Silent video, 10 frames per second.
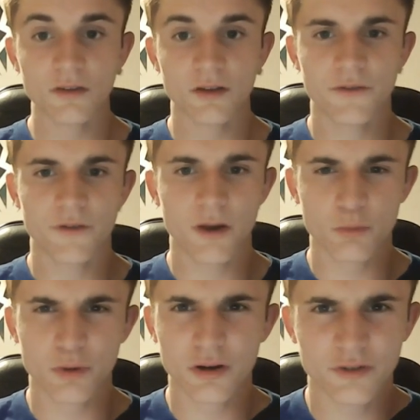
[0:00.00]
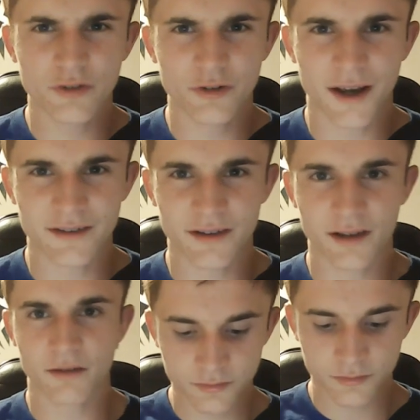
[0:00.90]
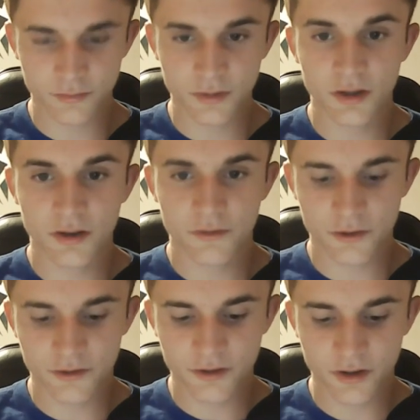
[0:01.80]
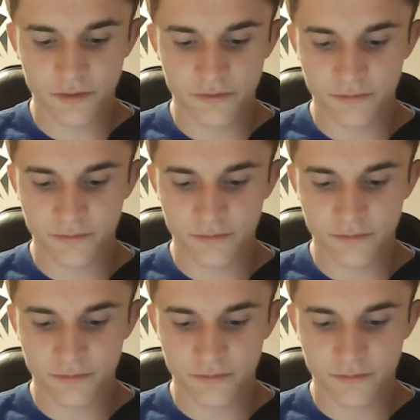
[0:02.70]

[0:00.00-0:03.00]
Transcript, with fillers: If I were to die today. First off,